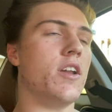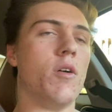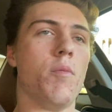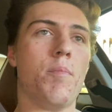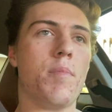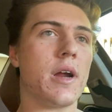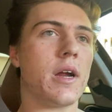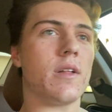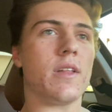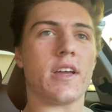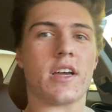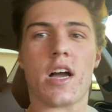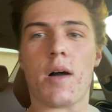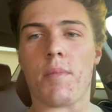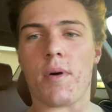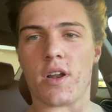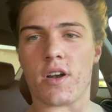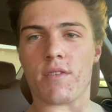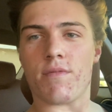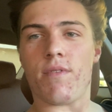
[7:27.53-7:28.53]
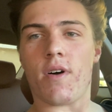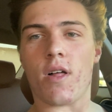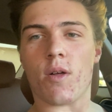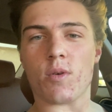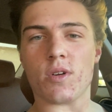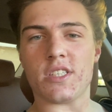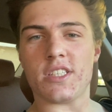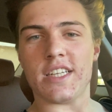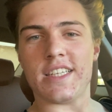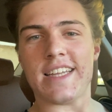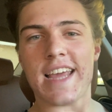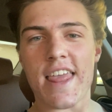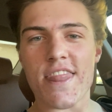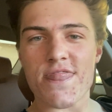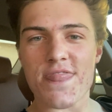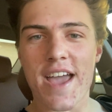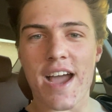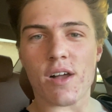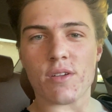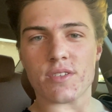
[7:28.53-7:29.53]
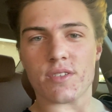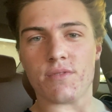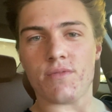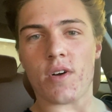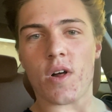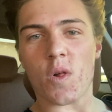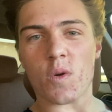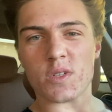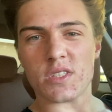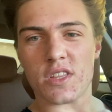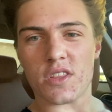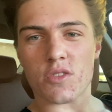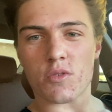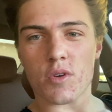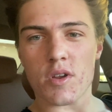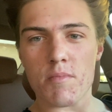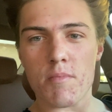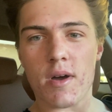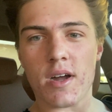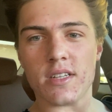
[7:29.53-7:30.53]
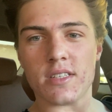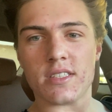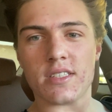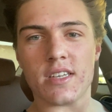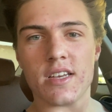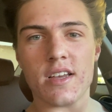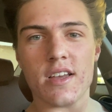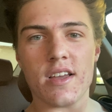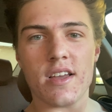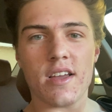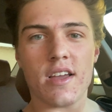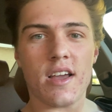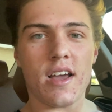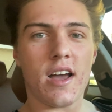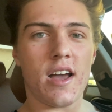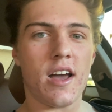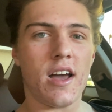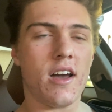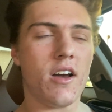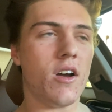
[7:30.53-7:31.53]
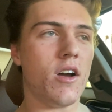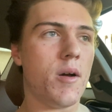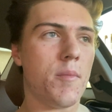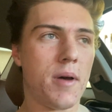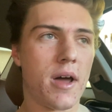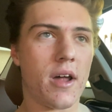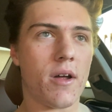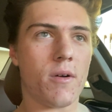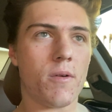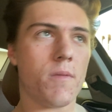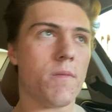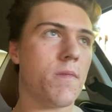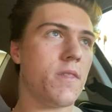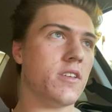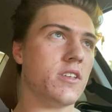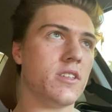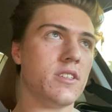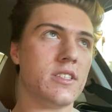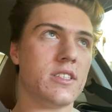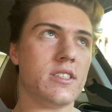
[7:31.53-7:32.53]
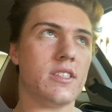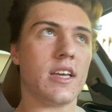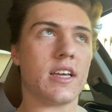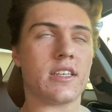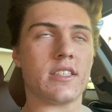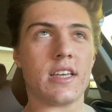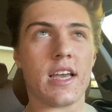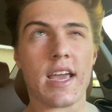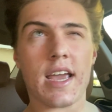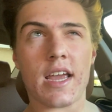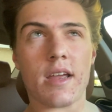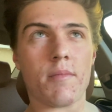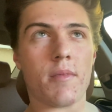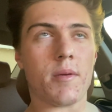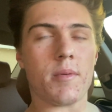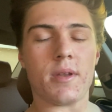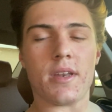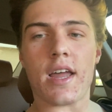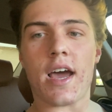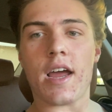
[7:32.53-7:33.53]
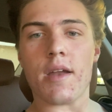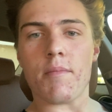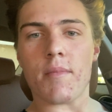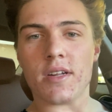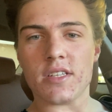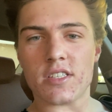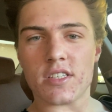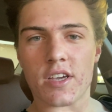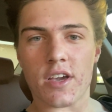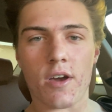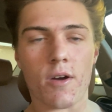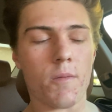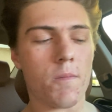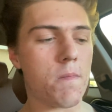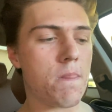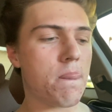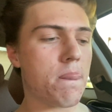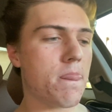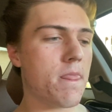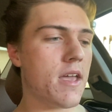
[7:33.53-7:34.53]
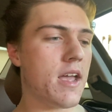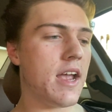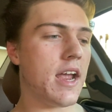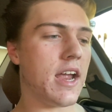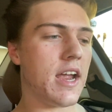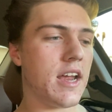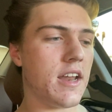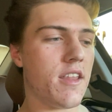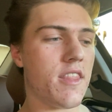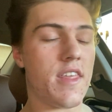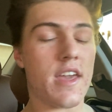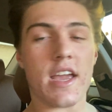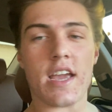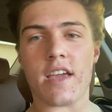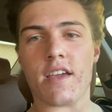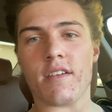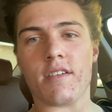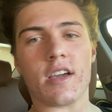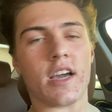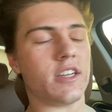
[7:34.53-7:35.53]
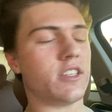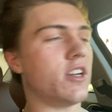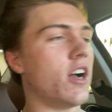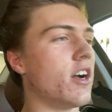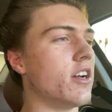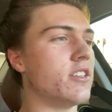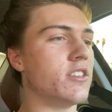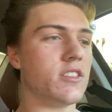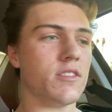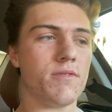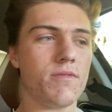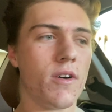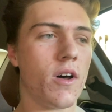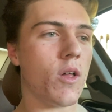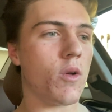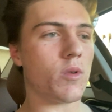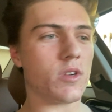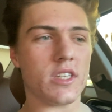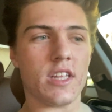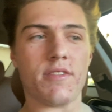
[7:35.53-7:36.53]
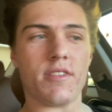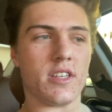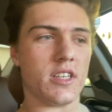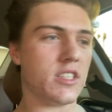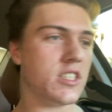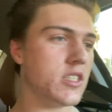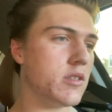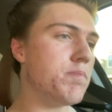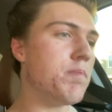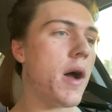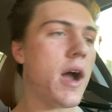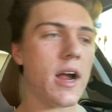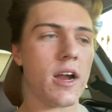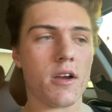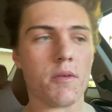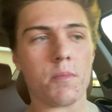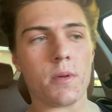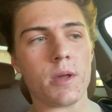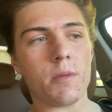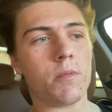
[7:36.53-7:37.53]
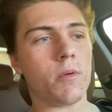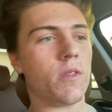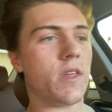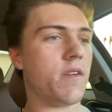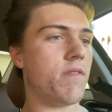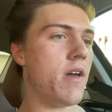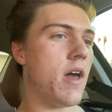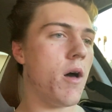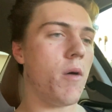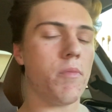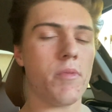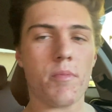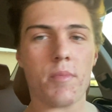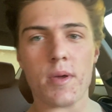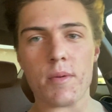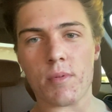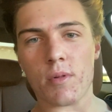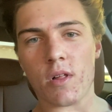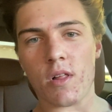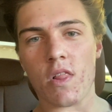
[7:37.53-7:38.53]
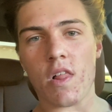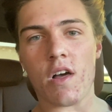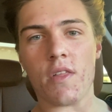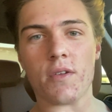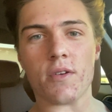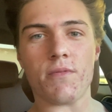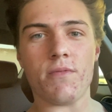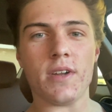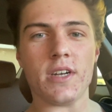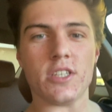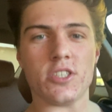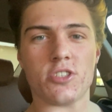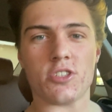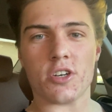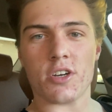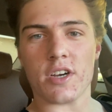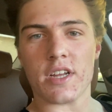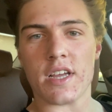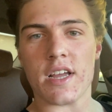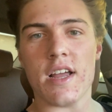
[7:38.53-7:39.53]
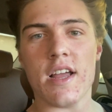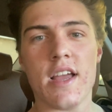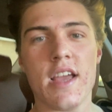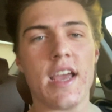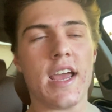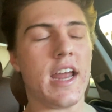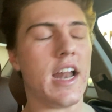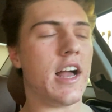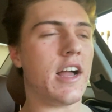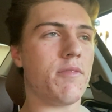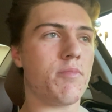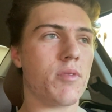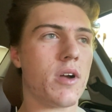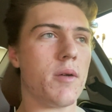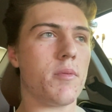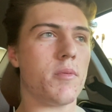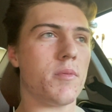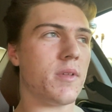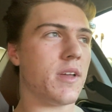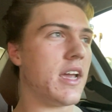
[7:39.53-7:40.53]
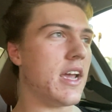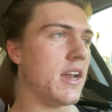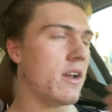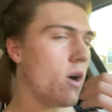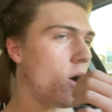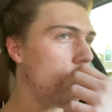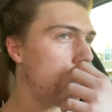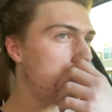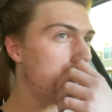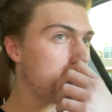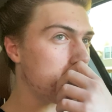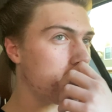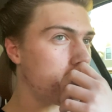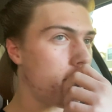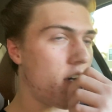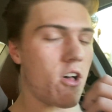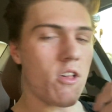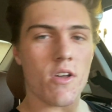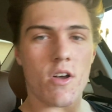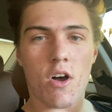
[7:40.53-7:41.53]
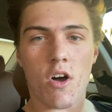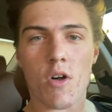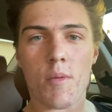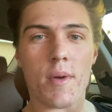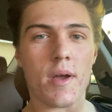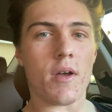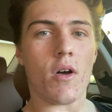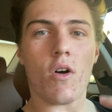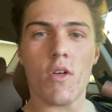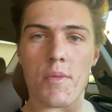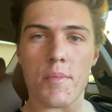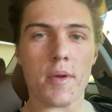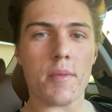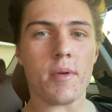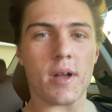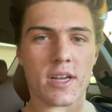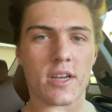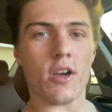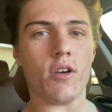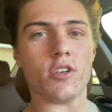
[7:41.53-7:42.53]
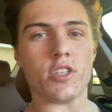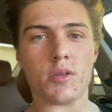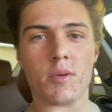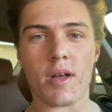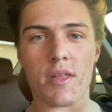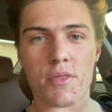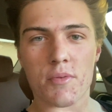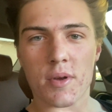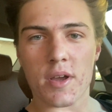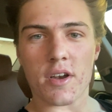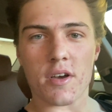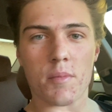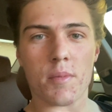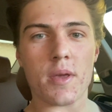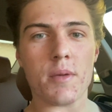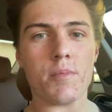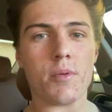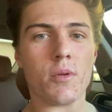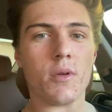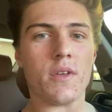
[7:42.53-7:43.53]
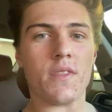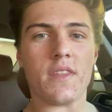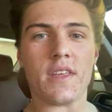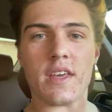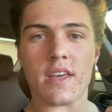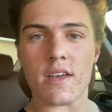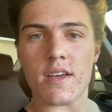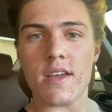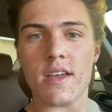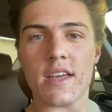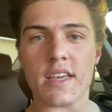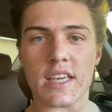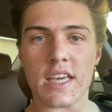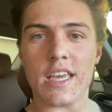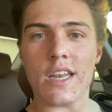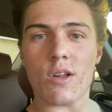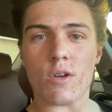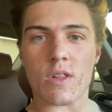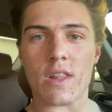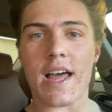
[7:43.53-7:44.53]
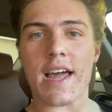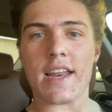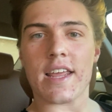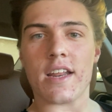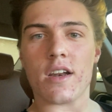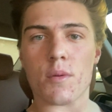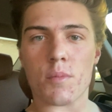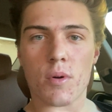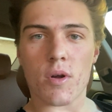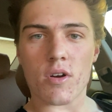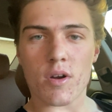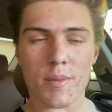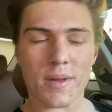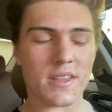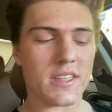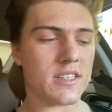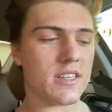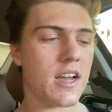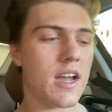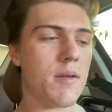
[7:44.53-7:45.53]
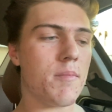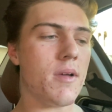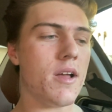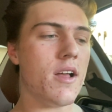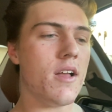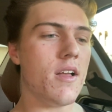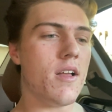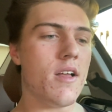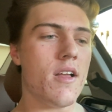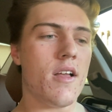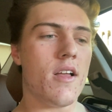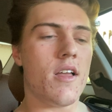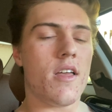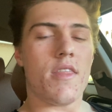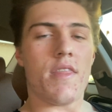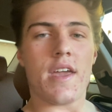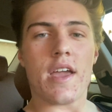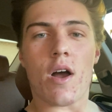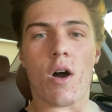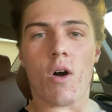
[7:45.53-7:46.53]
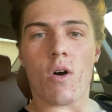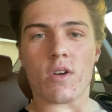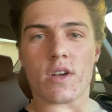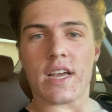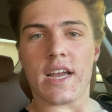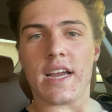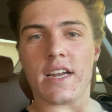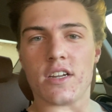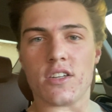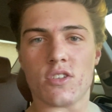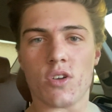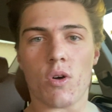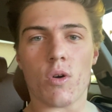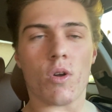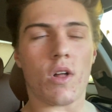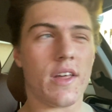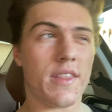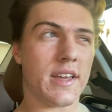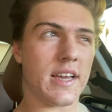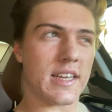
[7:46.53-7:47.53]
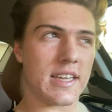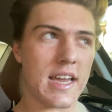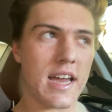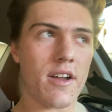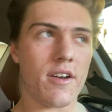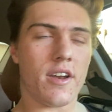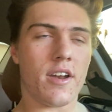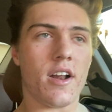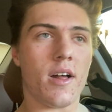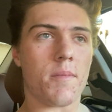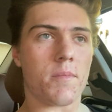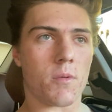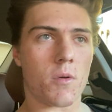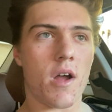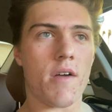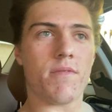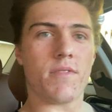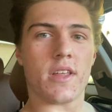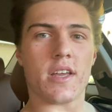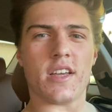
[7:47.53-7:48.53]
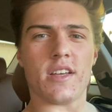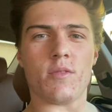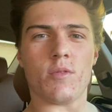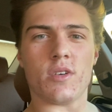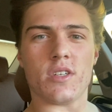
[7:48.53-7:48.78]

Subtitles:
barely a couple hundred followers to 10,000 followers in 3 months, about 6, 8, maybe 9 months ago. And they got tons of followers. They've inspired people. They've helped people along their fitness journey. And I've probably, and all the people I coached, about 300 people in the Kino Gladiator program at the time, they all gained a total, I think I counted it up roughly,